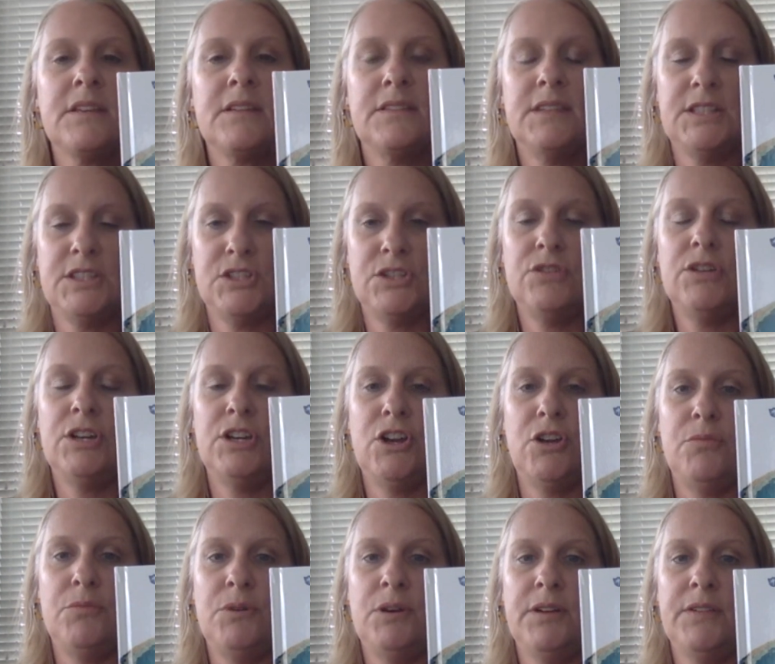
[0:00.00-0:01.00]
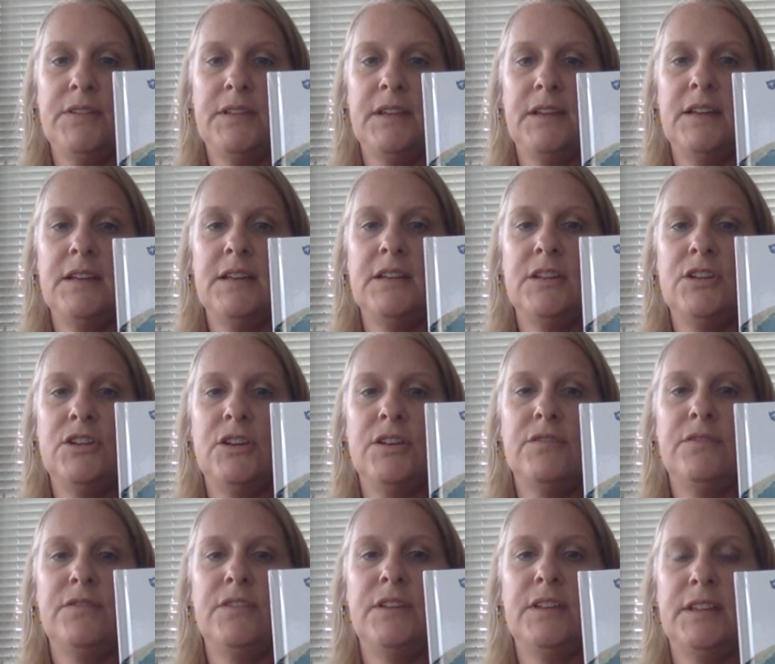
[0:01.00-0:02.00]
the student notebook, that you can
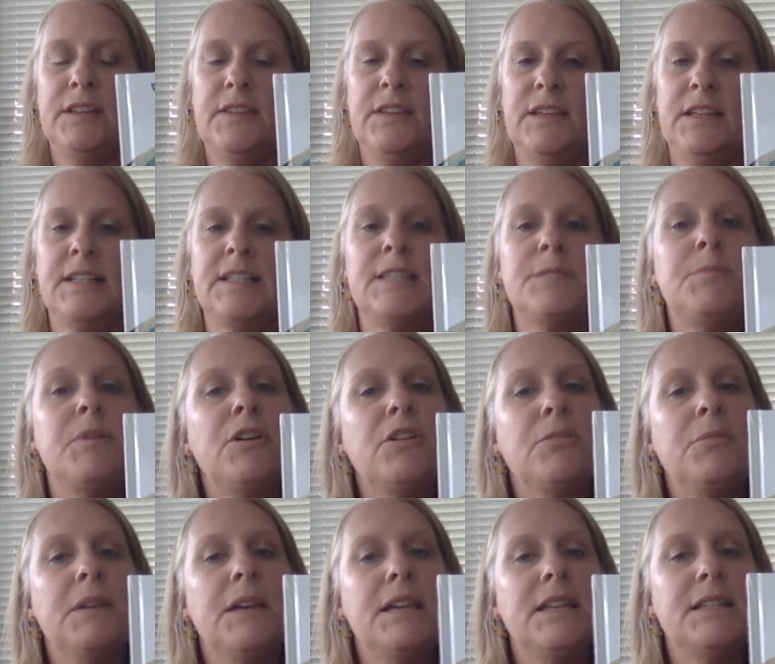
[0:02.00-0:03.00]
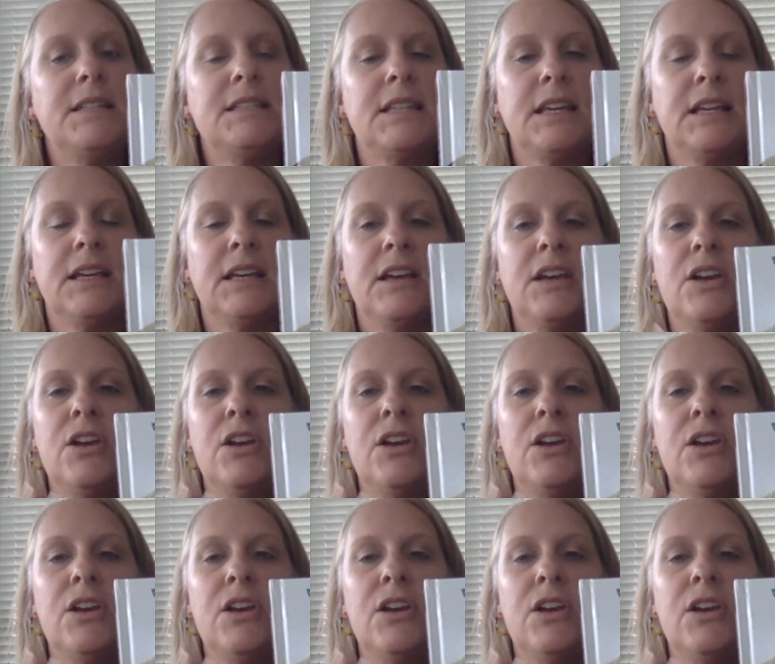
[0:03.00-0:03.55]
fill in the experiments, like